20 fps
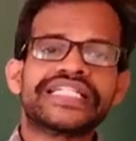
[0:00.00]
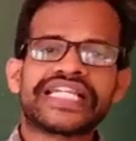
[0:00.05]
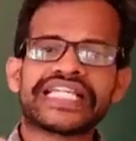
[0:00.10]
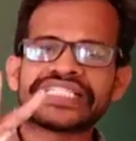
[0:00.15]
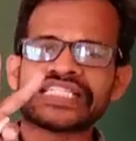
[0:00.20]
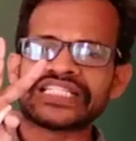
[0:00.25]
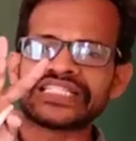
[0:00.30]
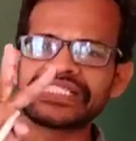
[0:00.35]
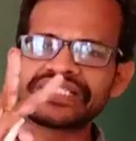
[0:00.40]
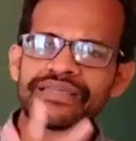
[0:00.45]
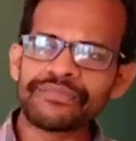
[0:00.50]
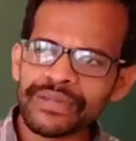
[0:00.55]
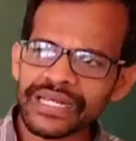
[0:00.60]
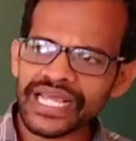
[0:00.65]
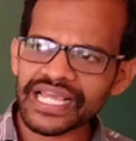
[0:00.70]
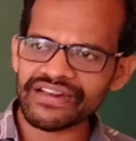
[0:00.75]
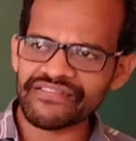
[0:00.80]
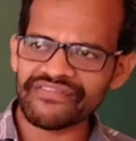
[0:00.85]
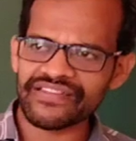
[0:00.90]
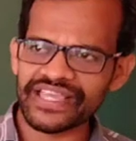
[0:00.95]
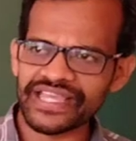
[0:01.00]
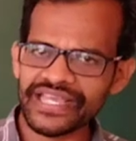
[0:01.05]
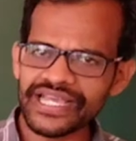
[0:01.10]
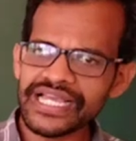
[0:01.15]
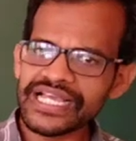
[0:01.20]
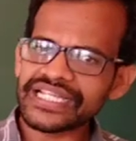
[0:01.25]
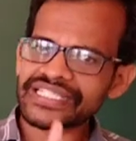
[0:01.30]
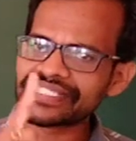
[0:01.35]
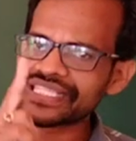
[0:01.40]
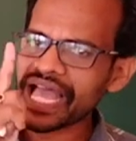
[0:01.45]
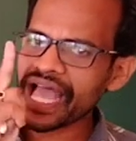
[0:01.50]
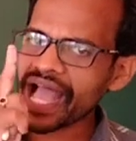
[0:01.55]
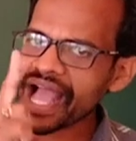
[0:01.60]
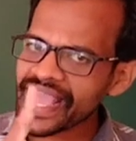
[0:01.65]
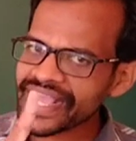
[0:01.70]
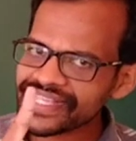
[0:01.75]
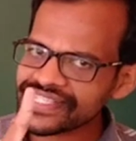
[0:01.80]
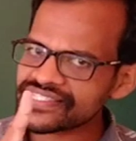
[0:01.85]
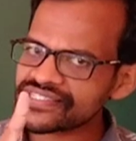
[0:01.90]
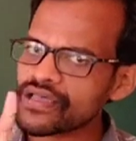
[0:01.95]
In the similar way, the
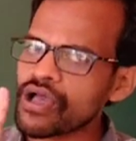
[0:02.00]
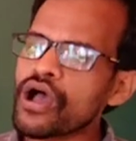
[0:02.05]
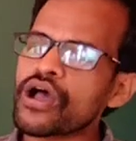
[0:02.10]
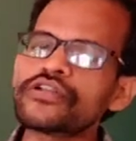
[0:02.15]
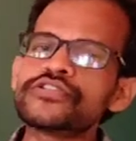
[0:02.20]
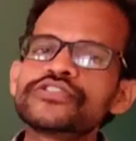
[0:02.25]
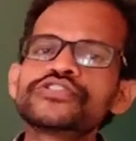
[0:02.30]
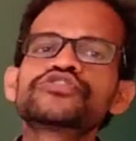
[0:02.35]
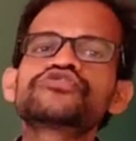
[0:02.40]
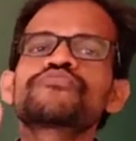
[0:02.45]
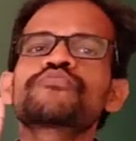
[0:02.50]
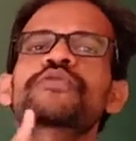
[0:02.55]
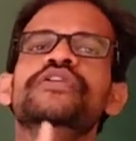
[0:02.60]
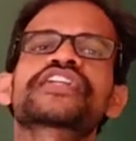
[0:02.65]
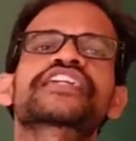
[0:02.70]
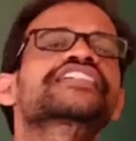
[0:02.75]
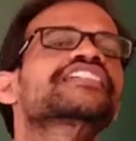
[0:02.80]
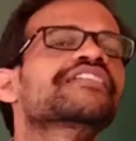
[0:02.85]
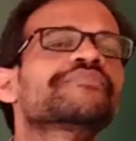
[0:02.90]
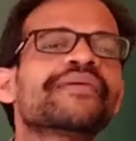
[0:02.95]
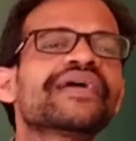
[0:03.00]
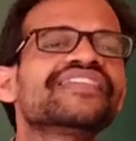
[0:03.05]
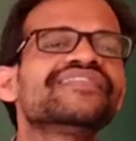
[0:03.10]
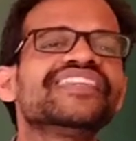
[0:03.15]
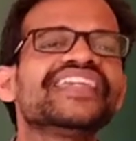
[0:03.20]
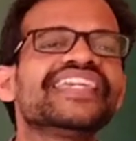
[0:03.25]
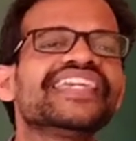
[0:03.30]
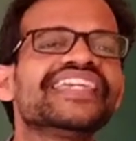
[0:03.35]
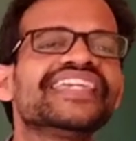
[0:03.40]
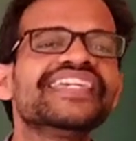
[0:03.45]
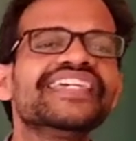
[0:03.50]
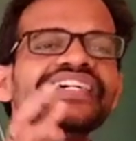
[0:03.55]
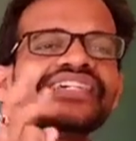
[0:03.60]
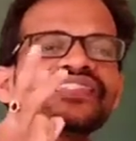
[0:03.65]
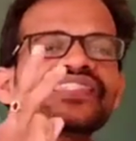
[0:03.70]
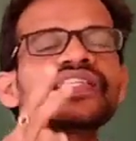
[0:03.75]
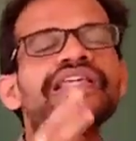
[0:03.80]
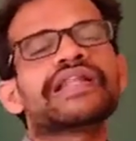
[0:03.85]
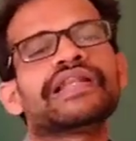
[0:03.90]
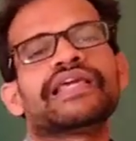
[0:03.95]
eyes also protected by the
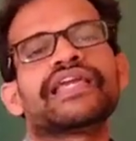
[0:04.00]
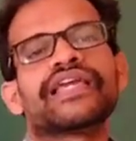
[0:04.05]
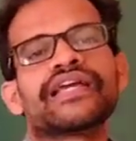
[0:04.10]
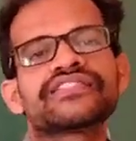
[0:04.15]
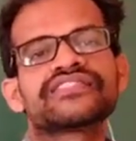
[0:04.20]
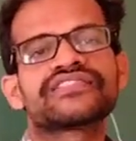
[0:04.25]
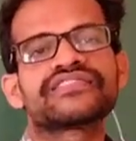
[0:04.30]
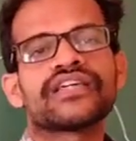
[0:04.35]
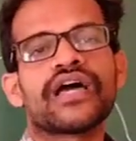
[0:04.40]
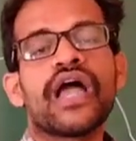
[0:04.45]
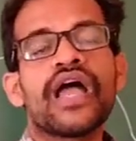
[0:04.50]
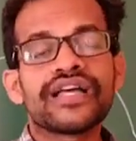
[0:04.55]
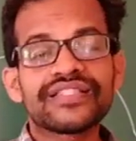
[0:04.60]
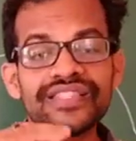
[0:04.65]
3 layers.